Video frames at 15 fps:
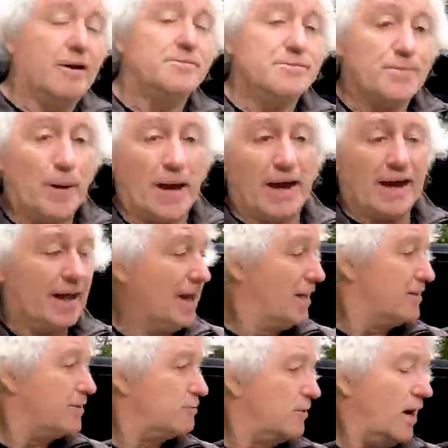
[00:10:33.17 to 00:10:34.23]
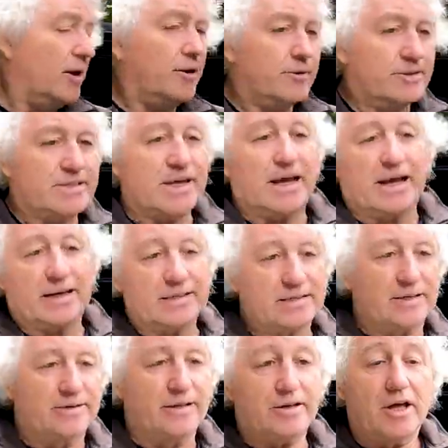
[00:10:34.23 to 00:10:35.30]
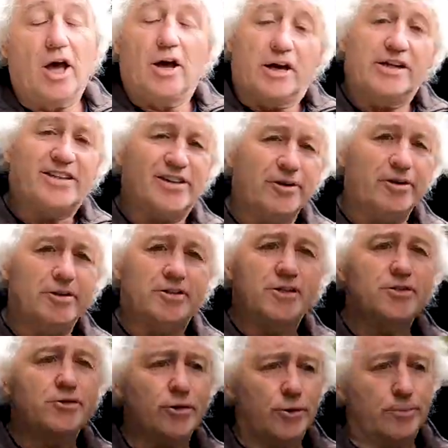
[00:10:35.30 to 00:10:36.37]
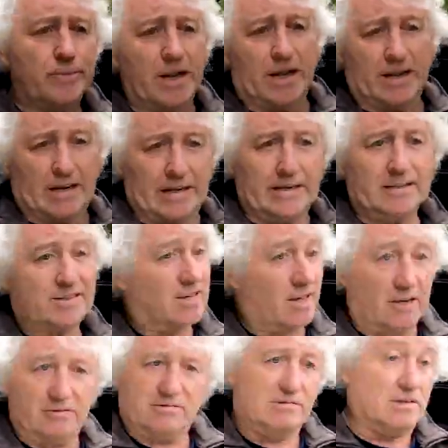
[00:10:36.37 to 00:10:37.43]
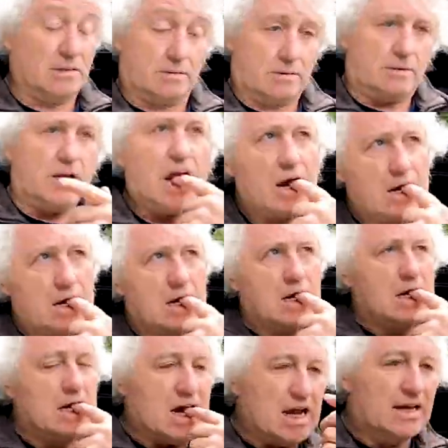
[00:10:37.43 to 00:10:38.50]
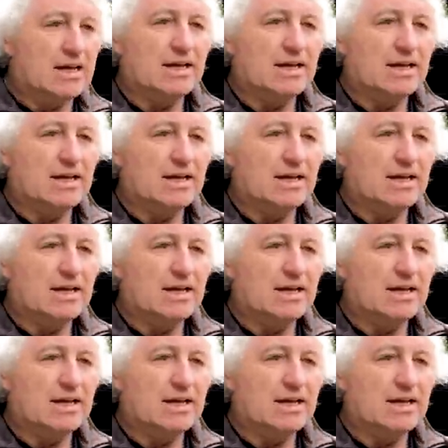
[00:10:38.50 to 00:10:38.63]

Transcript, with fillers: comes back. The road tax on insurance is Group Nine, so oh, mm,